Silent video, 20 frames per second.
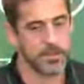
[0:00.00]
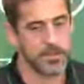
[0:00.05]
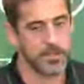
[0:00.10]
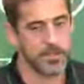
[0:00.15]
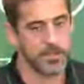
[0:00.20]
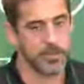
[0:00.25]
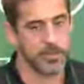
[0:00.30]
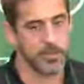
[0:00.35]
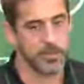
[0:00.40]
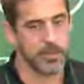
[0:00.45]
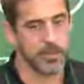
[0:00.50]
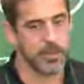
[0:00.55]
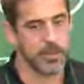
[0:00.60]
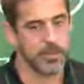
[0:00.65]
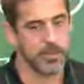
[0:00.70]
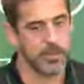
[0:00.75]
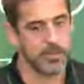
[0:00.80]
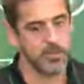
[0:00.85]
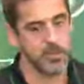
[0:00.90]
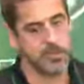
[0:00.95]
to uh,
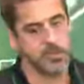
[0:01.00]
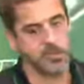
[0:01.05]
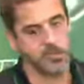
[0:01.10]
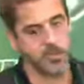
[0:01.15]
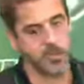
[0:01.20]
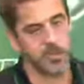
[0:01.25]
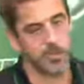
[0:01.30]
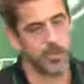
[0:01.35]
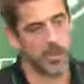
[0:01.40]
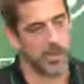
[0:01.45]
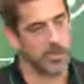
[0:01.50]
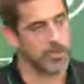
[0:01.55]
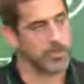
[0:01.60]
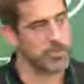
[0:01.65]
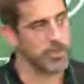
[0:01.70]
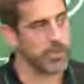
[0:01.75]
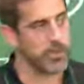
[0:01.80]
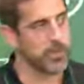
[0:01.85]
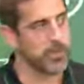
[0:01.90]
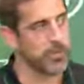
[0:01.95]
to be around
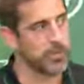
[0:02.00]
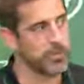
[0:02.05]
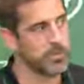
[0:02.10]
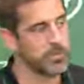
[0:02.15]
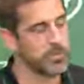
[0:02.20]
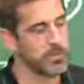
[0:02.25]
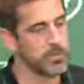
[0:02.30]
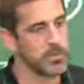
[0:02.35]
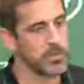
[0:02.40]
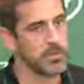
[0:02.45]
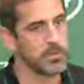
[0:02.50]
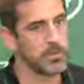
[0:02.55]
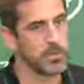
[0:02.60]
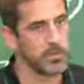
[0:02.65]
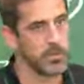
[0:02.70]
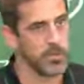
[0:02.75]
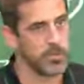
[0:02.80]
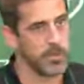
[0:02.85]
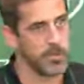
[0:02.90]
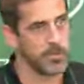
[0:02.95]
Joe,
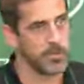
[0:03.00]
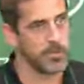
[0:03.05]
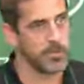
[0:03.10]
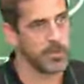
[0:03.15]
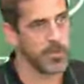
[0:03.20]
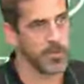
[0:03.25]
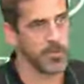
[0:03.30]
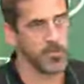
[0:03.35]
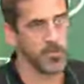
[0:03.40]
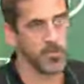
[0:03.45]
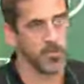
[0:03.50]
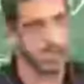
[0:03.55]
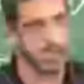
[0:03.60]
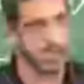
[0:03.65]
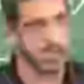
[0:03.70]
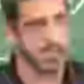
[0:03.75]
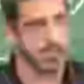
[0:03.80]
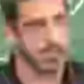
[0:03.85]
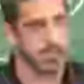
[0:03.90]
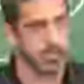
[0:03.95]
to be around the
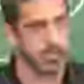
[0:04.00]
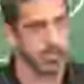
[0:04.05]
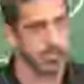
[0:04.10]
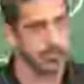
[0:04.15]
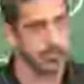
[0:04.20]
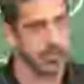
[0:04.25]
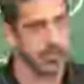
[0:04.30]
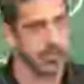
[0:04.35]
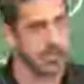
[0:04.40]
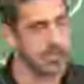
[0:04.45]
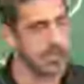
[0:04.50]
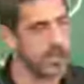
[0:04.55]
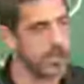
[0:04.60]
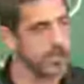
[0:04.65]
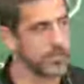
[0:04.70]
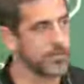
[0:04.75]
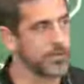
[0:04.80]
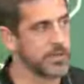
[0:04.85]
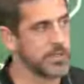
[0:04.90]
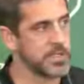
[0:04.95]
Johnsons and, and the vision they
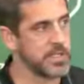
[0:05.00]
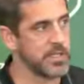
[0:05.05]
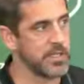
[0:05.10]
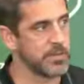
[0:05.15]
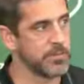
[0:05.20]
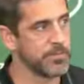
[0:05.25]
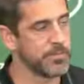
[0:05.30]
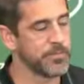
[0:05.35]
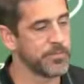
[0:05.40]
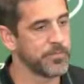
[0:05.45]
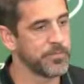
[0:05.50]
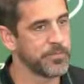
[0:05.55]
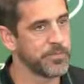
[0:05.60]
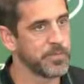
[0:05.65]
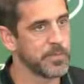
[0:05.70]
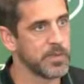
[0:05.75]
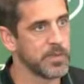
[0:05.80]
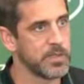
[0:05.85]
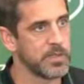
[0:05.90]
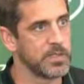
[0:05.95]
have for the team.
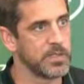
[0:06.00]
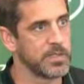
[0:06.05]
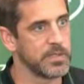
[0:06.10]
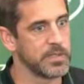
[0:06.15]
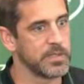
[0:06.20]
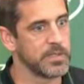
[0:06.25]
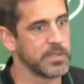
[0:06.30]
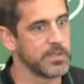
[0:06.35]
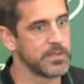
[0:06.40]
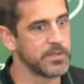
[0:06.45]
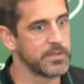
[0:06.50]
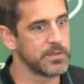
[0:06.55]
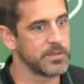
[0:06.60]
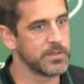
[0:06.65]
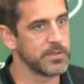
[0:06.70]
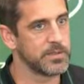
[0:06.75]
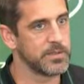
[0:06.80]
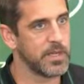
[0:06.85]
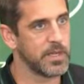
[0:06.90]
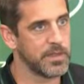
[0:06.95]

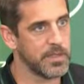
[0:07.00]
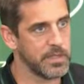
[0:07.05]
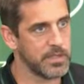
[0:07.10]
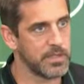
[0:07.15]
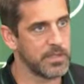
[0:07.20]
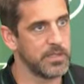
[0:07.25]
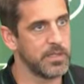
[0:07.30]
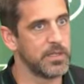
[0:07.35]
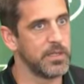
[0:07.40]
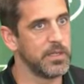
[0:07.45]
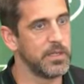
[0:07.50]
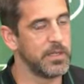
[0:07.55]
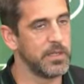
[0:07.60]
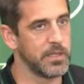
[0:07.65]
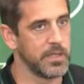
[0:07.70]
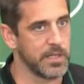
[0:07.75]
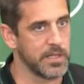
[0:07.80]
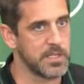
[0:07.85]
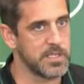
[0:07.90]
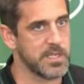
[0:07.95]
Uh, I think
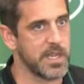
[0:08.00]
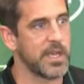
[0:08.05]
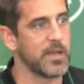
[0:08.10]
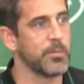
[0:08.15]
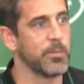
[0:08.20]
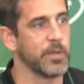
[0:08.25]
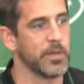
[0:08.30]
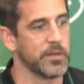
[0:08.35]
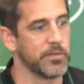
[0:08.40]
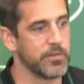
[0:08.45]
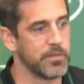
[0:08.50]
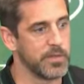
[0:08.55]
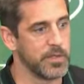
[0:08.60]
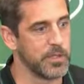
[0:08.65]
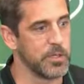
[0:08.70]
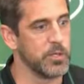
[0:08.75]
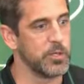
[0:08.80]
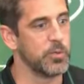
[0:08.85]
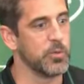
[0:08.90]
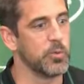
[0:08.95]
the excitement of a
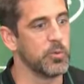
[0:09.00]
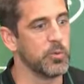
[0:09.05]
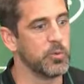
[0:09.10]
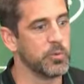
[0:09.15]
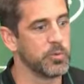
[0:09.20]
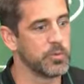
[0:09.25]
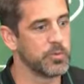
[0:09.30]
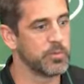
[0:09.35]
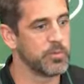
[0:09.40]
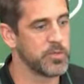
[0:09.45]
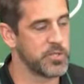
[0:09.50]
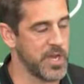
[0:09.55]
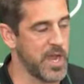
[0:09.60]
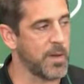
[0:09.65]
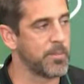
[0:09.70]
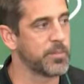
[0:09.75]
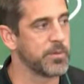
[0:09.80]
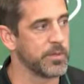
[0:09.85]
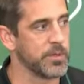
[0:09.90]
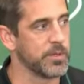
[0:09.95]
new
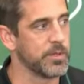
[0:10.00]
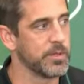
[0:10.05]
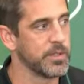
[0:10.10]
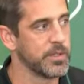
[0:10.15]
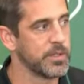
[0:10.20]
chapter